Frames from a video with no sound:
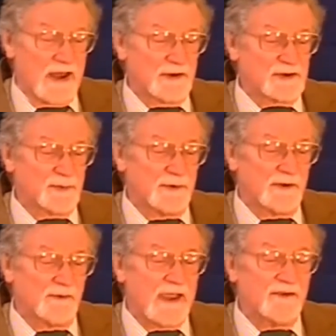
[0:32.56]

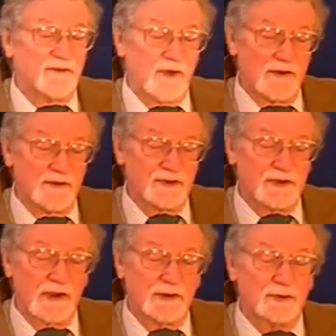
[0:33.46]
announcement of a
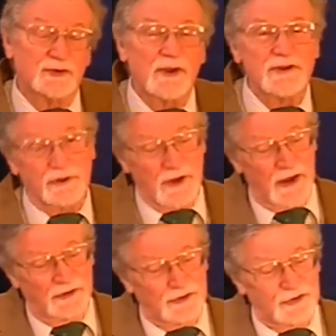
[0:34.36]
fun cycle
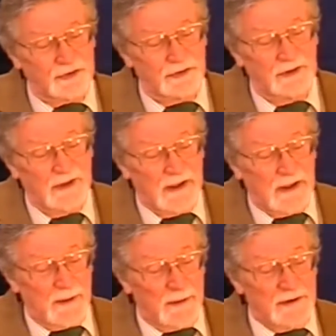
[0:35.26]
treasure hunt
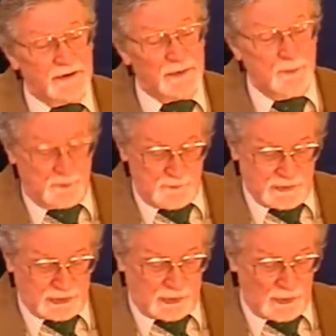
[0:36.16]
that's
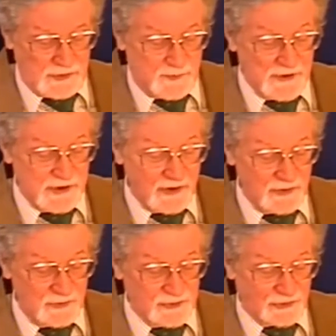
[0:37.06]
going to be
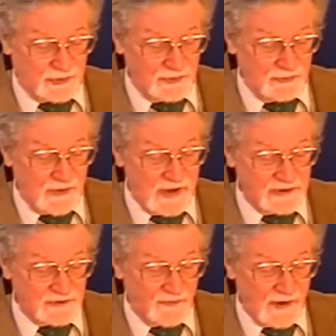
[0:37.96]
used to
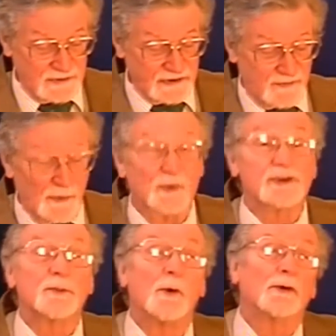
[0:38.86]
raise funds
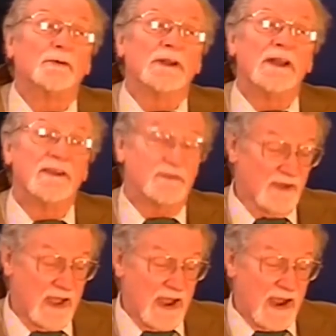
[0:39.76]
for sport
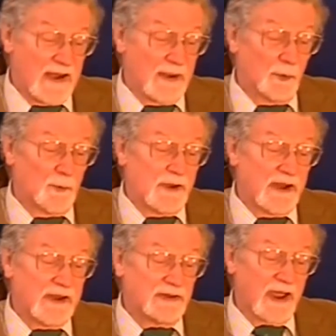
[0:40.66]
relief, and it will
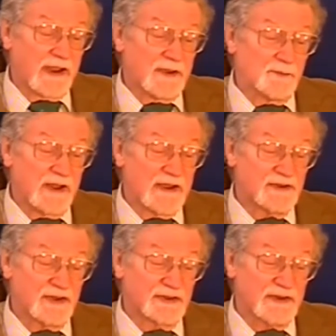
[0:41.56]
be taking
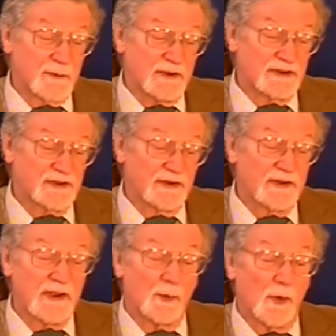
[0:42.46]
place this coming
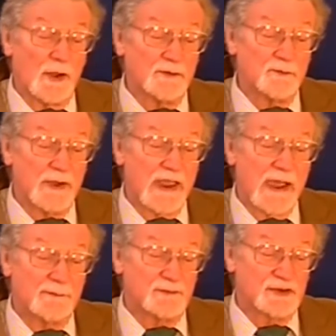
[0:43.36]
Sunday at 1
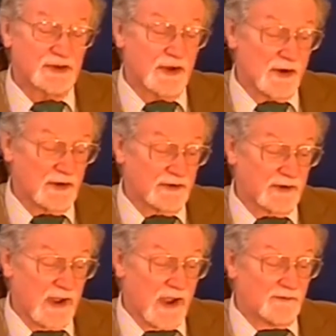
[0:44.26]
p.m.
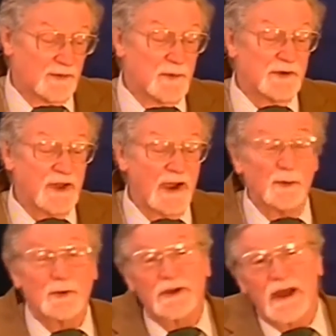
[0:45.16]
start from the
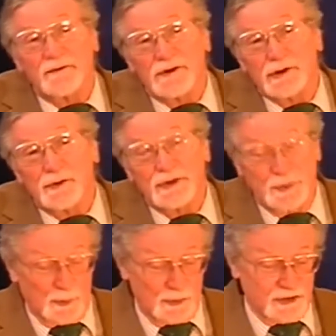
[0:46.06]
Delwood
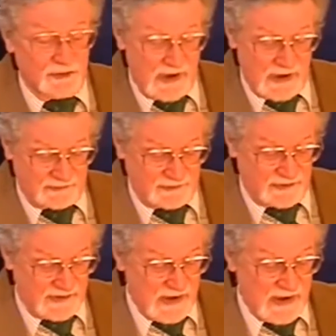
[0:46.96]
Avenue Sports
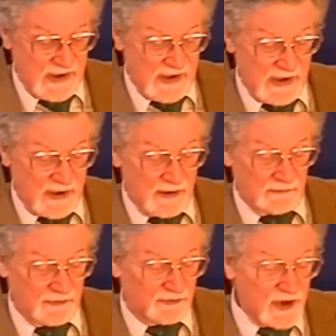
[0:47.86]

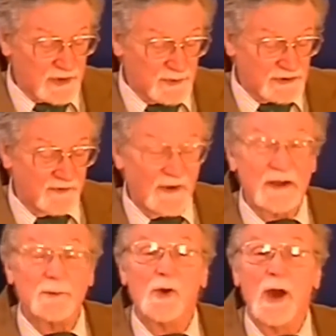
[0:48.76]
Ground. Refreshments
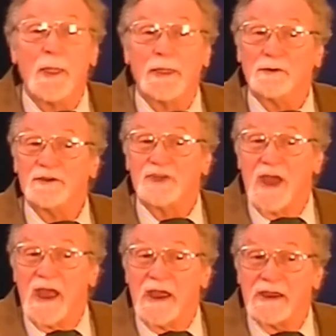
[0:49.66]
available. There
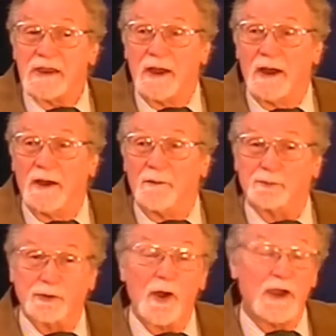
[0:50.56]
is a
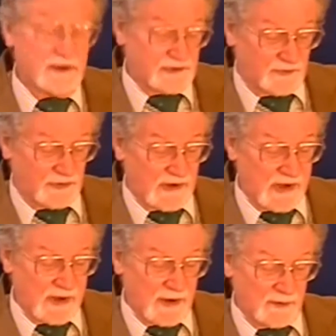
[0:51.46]
prize for
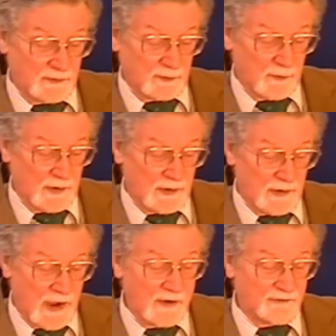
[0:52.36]
the
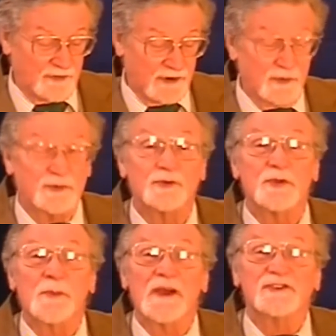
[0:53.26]
outfit who
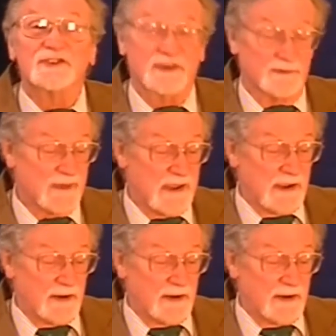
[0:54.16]
do the best.